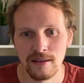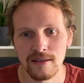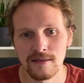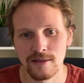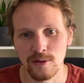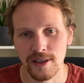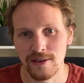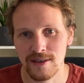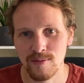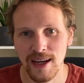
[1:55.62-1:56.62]
So
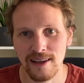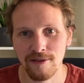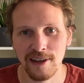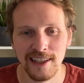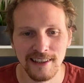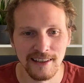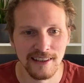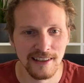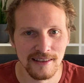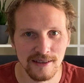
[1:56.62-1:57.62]
here is my affiliate
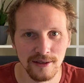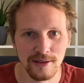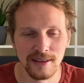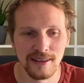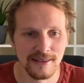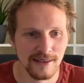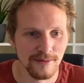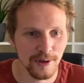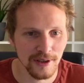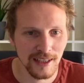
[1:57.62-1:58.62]
ID, so this
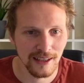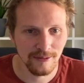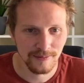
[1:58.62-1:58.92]
is working.